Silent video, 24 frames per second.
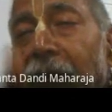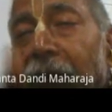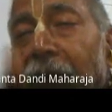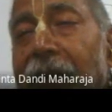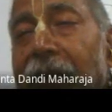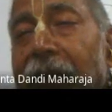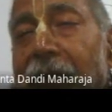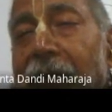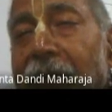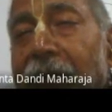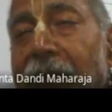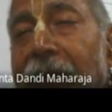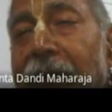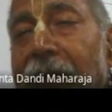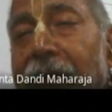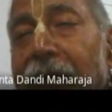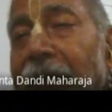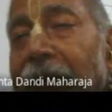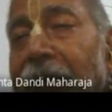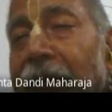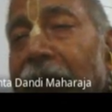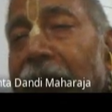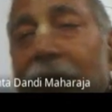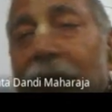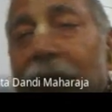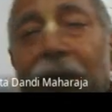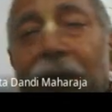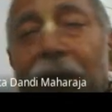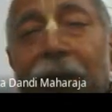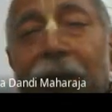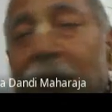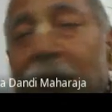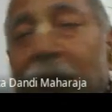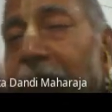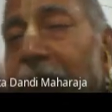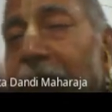In your
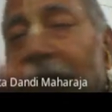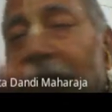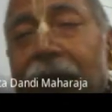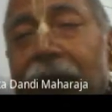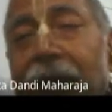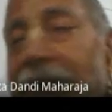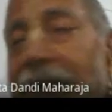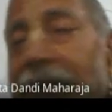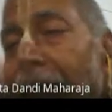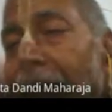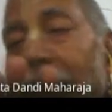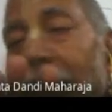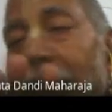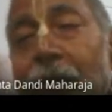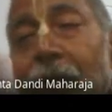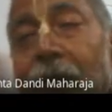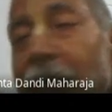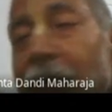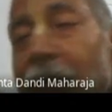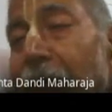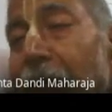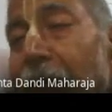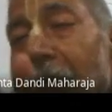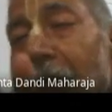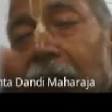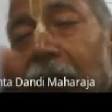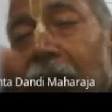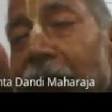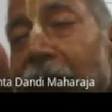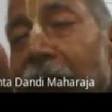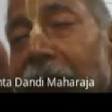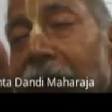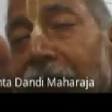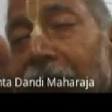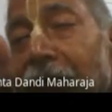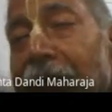period time, don't go near
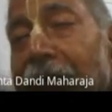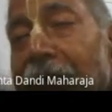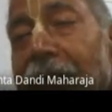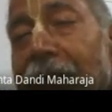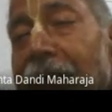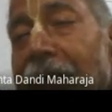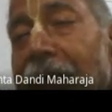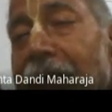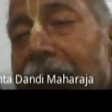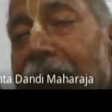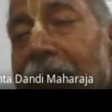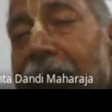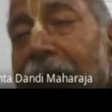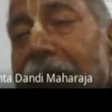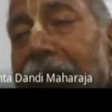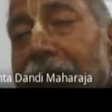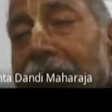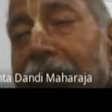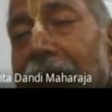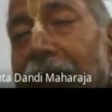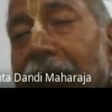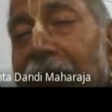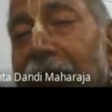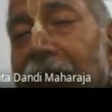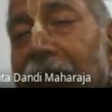or touch it, okay?